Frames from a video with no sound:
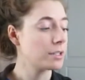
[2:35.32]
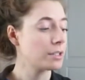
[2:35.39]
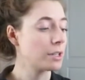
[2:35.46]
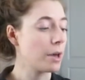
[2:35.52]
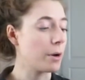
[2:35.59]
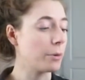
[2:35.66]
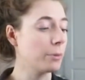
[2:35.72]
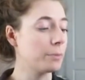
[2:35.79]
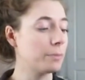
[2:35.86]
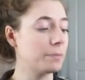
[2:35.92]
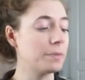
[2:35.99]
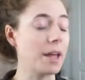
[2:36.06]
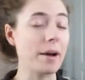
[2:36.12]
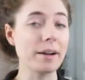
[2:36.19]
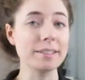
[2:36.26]
So
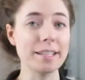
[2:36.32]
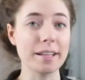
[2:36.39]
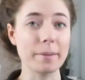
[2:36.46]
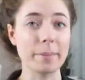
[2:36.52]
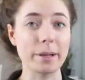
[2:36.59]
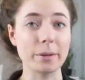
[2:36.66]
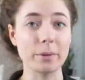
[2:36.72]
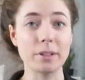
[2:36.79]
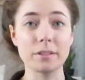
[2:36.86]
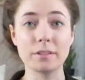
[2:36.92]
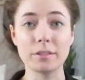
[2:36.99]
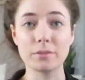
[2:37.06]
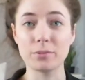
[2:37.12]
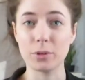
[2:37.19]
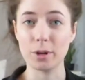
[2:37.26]
now I take a better one
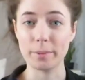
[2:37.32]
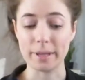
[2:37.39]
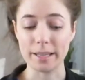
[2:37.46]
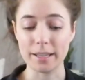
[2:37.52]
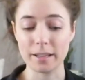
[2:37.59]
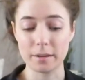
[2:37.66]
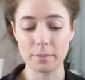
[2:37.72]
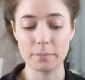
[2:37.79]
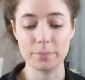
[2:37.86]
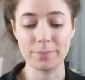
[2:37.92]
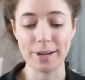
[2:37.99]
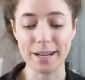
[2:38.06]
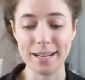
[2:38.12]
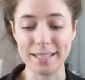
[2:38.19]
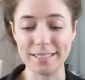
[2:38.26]
for me,
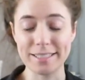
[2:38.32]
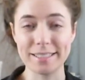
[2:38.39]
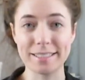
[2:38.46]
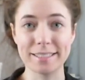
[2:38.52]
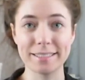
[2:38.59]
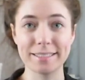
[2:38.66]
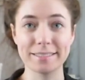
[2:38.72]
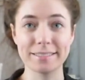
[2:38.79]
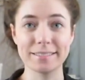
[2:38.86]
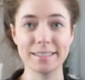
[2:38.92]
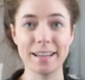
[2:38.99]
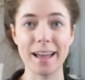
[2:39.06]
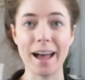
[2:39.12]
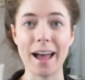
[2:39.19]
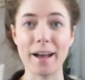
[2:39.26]
but
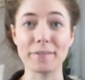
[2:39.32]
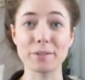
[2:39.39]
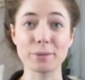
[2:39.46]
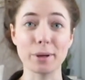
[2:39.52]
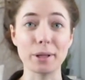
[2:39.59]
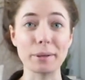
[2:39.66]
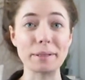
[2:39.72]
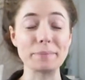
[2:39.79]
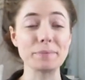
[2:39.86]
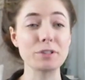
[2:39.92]
I have to swallow it.